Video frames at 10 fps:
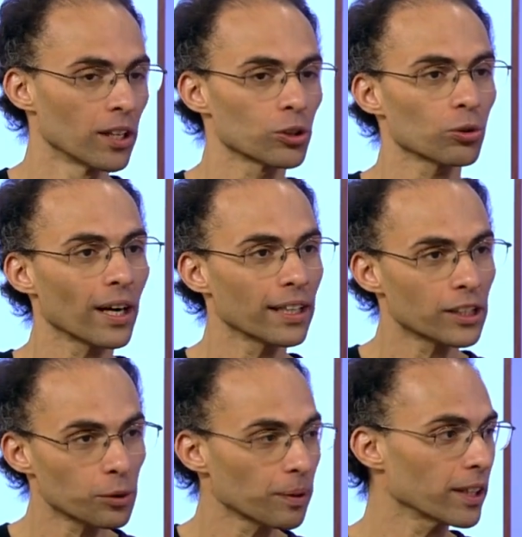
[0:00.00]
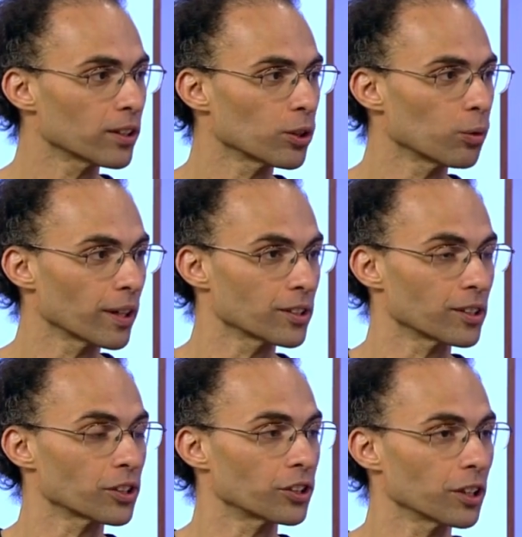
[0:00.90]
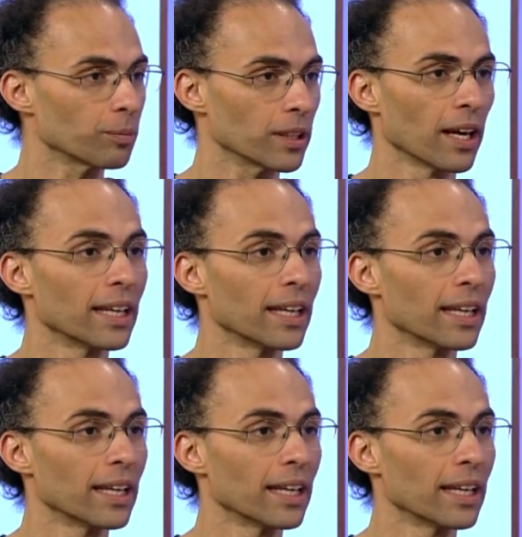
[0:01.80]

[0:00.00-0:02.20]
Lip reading: So I explain to you what is this treatment.